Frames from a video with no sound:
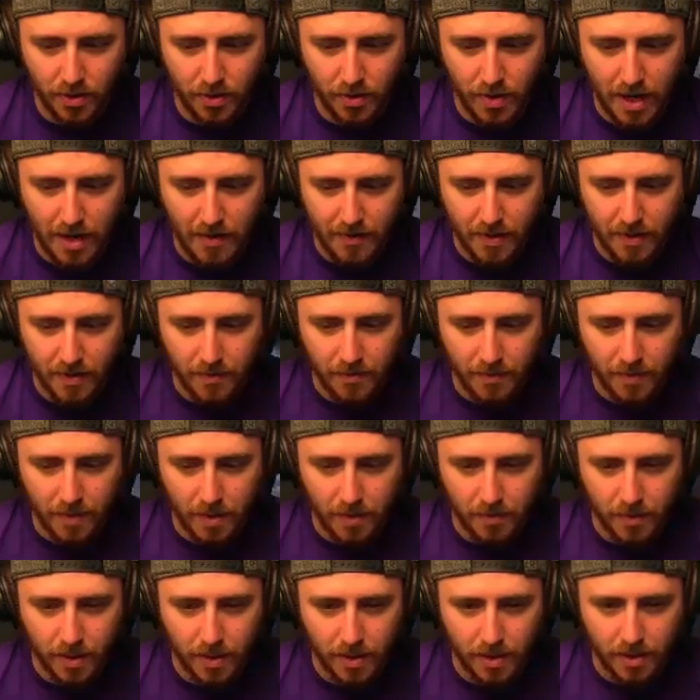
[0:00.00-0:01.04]
you have it Artemis
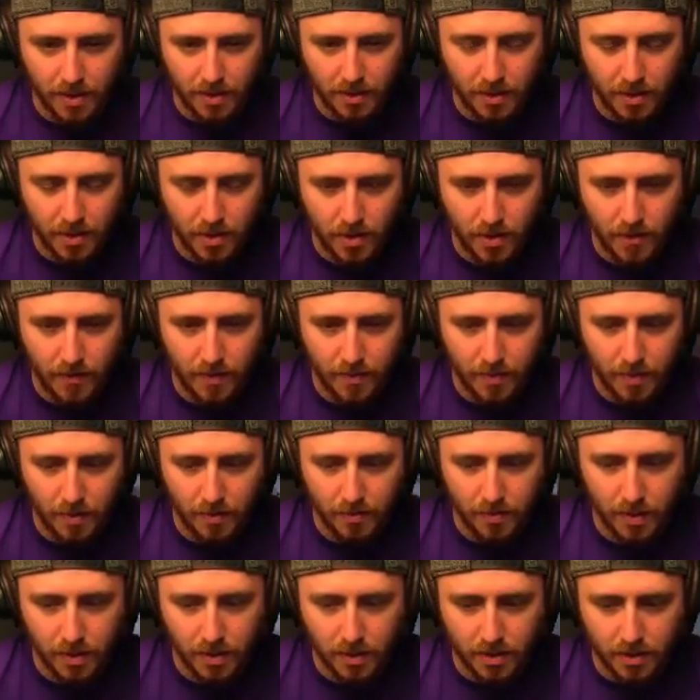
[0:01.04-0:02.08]
public. Did. You have it public.
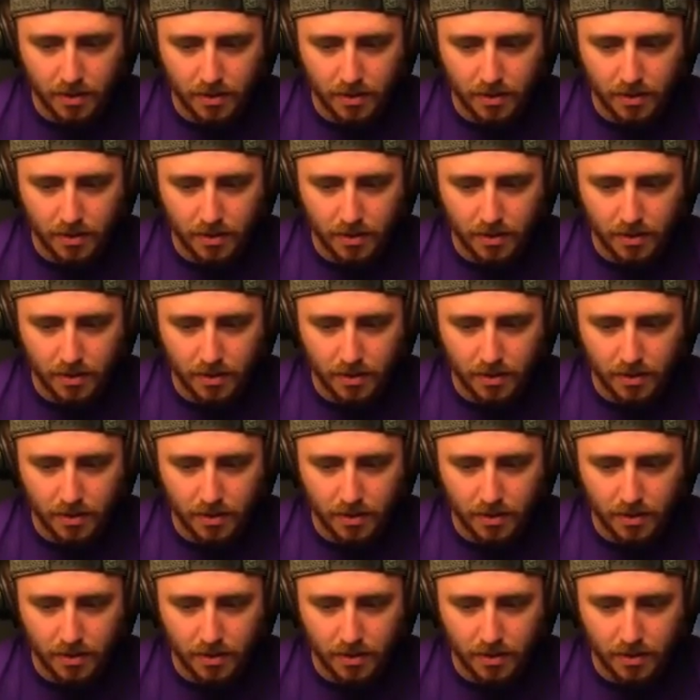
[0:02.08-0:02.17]
Yeah.